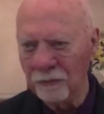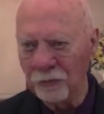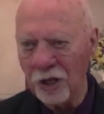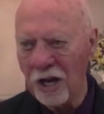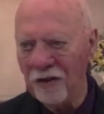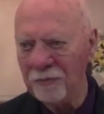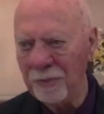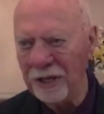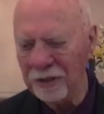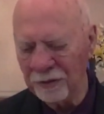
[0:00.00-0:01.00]
Do you love
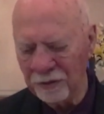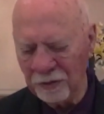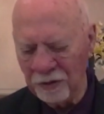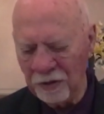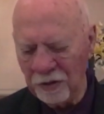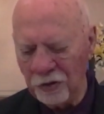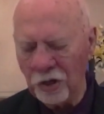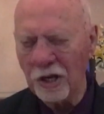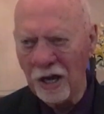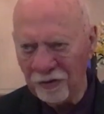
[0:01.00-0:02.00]
me? Do
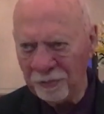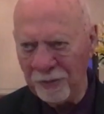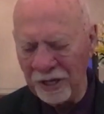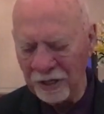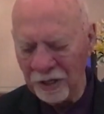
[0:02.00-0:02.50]
you love me?